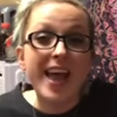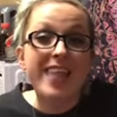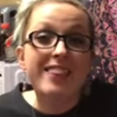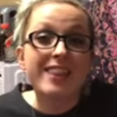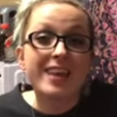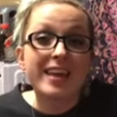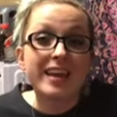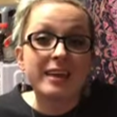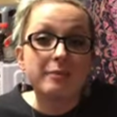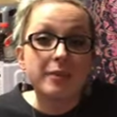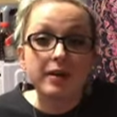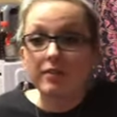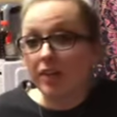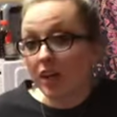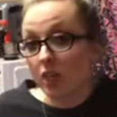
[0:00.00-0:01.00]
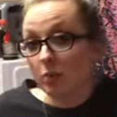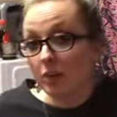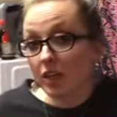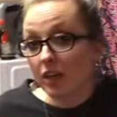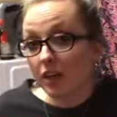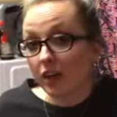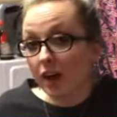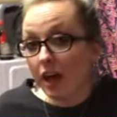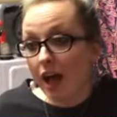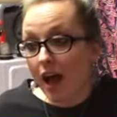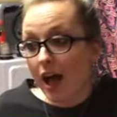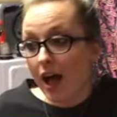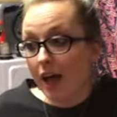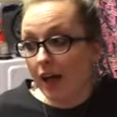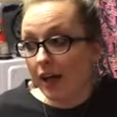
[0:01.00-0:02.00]
And then my freshman year,
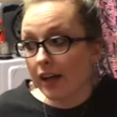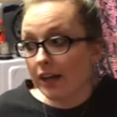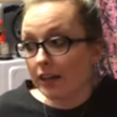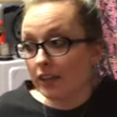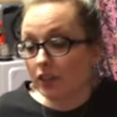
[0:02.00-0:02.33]
I